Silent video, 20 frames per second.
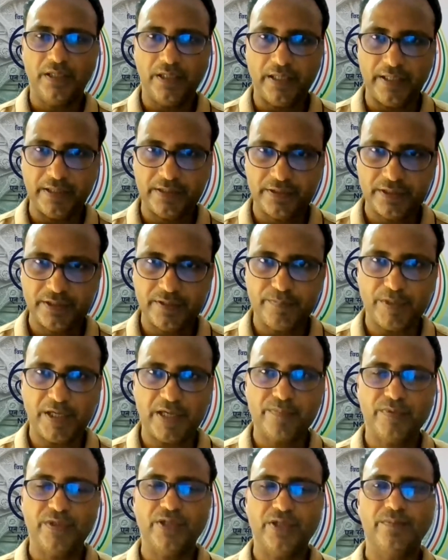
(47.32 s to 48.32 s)
at the
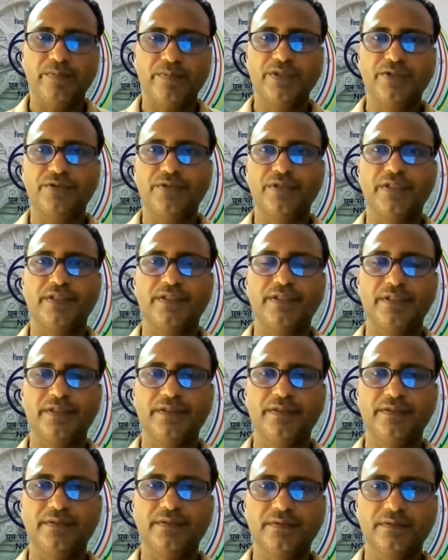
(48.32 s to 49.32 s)
Department of Education,